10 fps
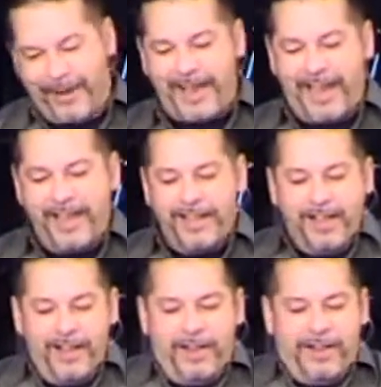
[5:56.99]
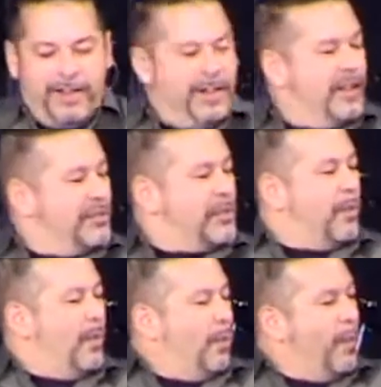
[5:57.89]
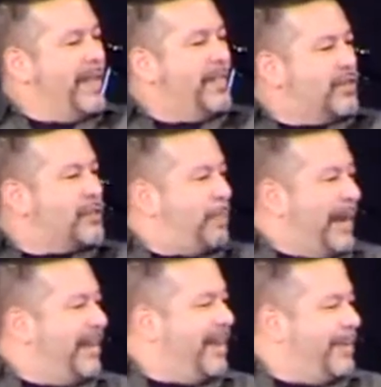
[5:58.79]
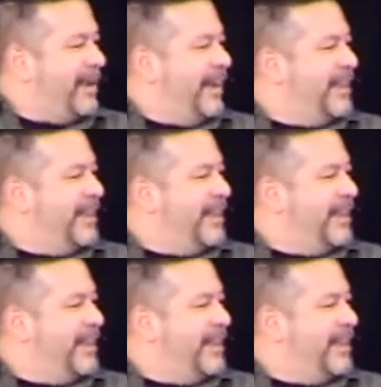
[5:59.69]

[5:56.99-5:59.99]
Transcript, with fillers: Okay. So when the speed limit